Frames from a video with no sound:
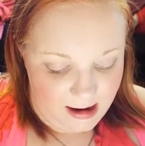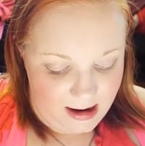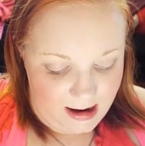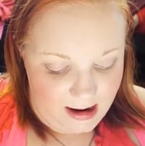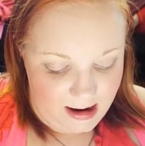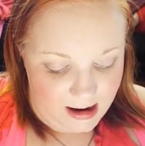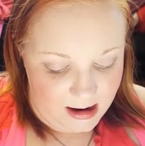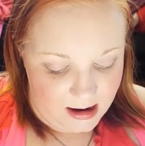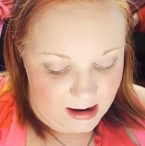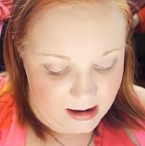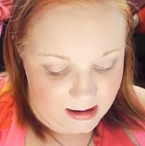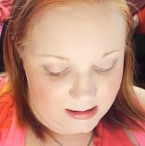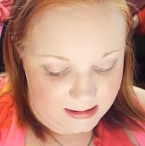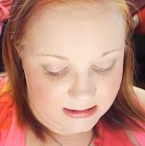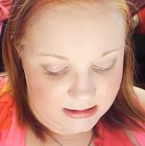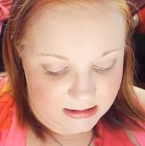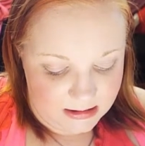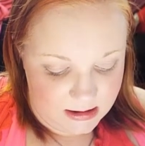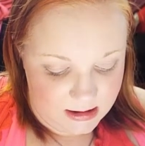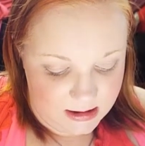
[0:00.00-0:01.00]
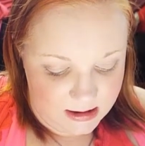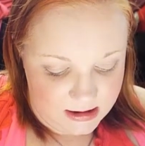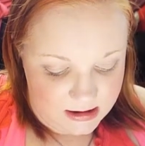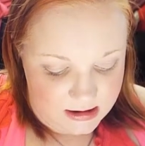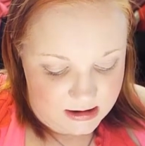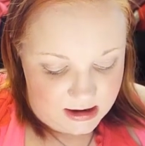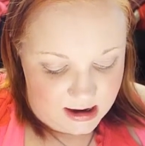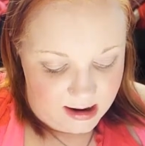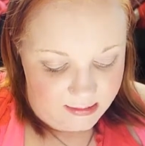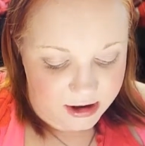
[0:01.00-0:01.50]
And
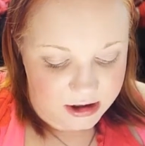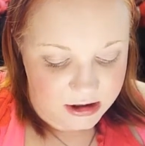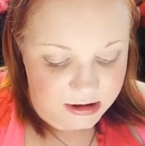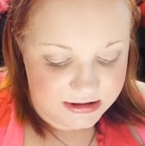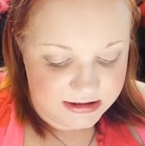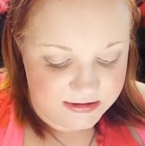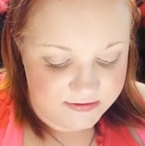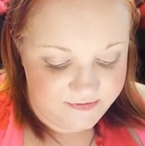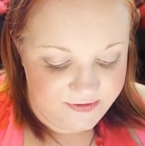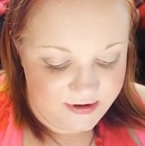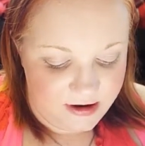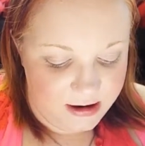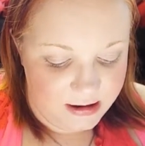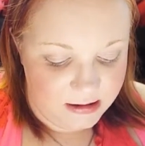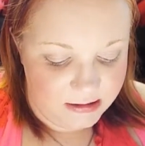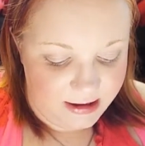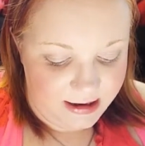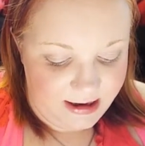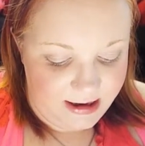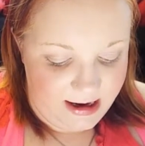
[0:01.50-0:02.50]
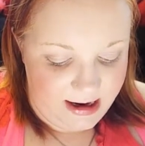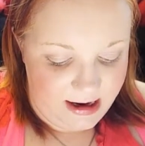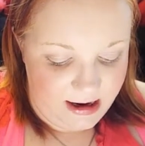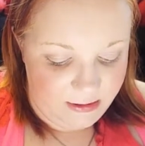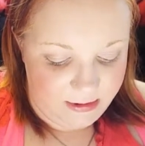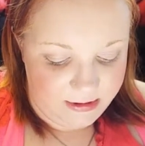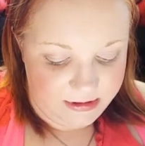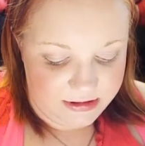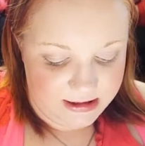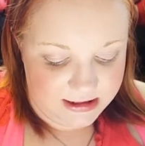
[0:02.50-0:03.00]
I'm going to use a very light
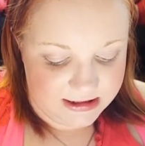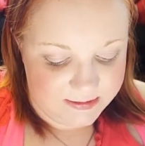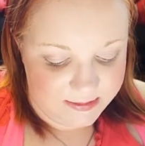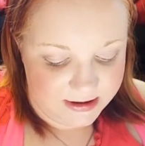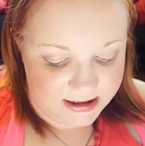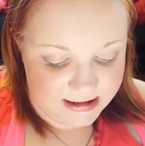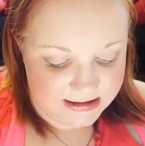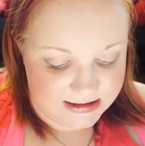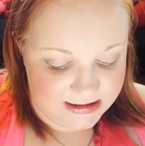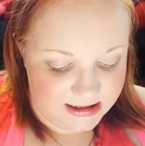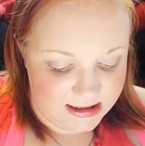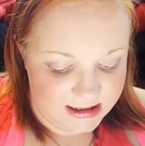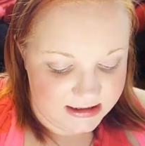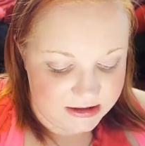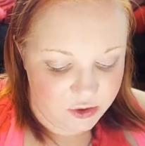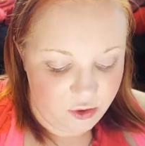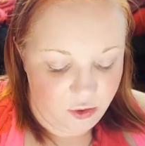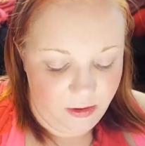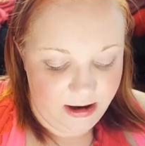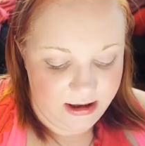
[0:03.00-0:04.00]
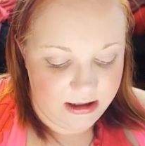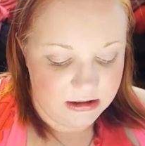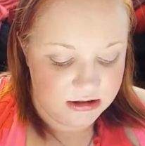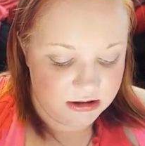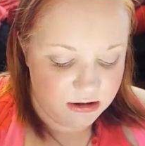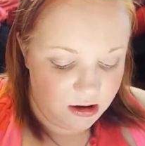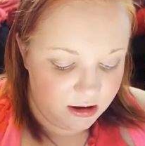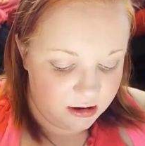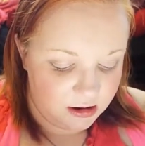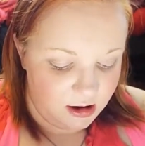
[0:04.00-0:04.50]
hand with this because it is quite
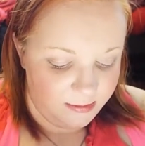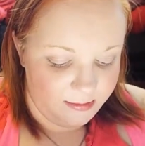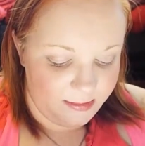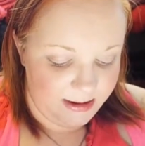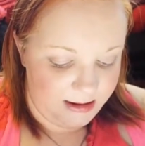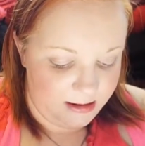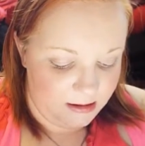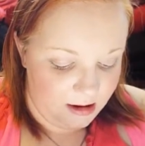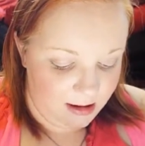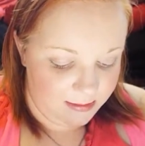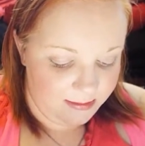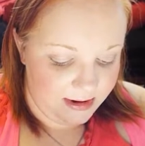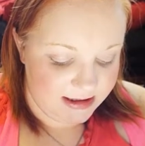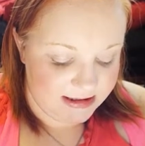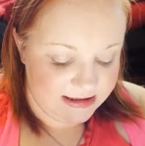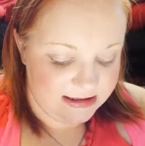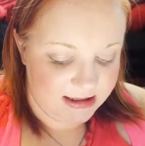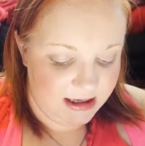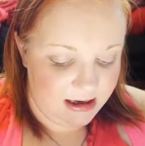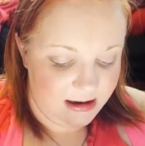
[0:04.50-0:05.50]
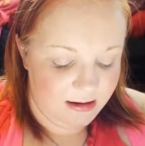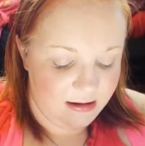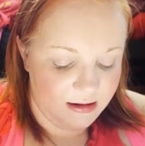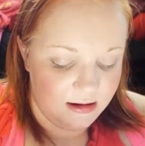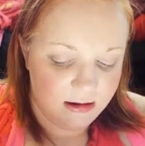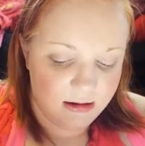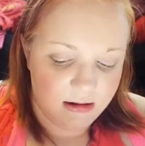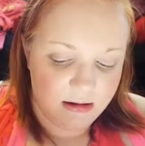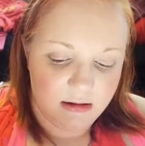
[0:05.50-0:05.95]
dark on my skin.